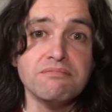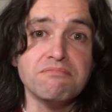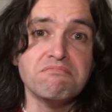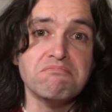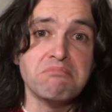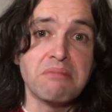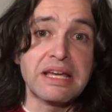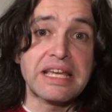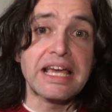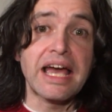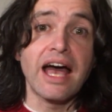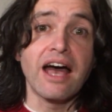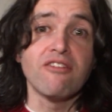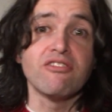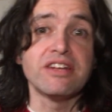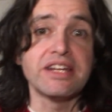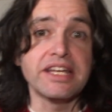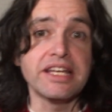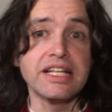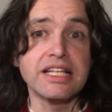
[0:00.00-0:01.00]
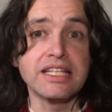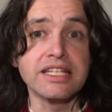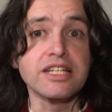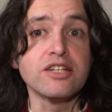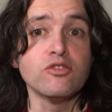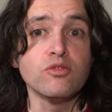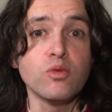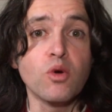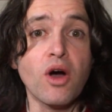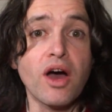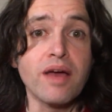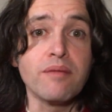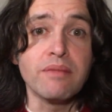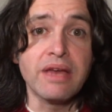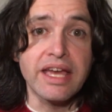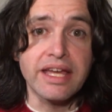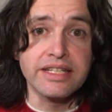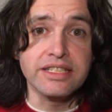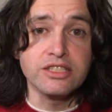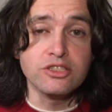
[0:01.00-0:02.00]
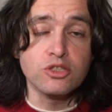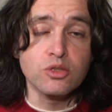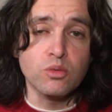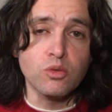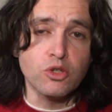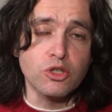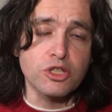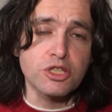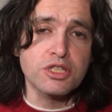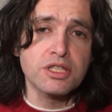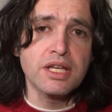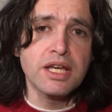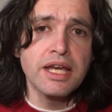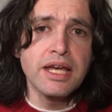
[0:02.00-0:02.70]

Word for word: might have an inkling of what I'm heading towards.